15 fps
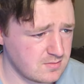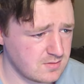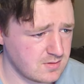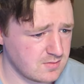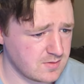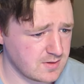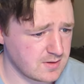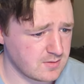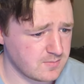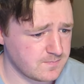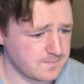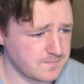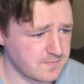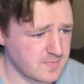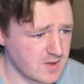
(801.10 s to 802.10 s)
There we go.
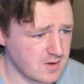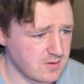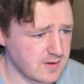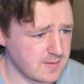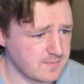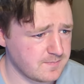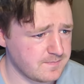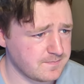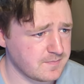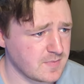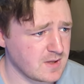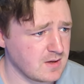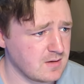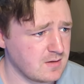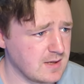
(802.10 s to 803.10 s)
All right.
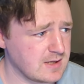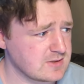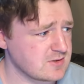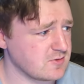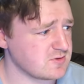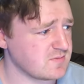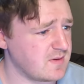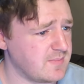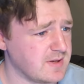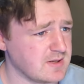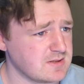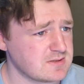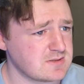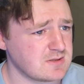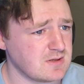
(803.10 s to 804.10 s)
Yeah. So those are my
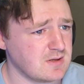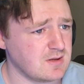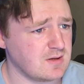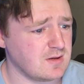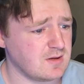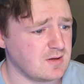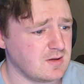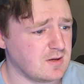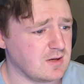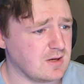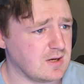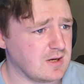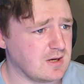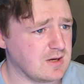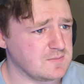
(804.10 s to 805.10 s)
picks.
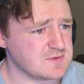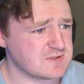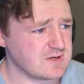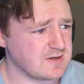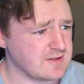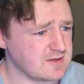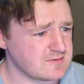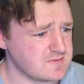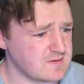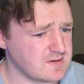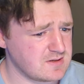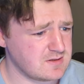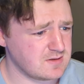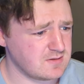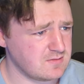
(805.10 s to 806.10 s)
Is there anything else we got to
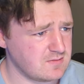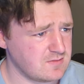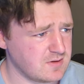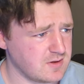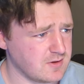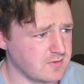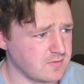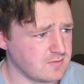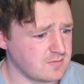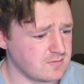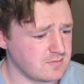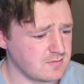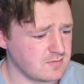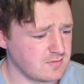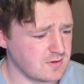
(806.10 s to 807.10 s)
do? No.
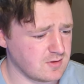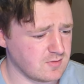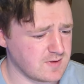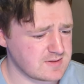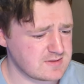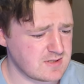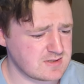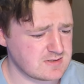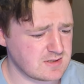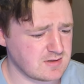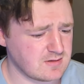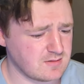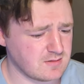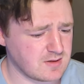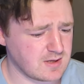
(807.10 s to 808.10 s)
No. That's it.
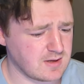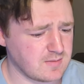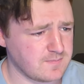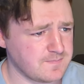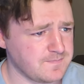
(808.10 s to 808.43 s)
Okay.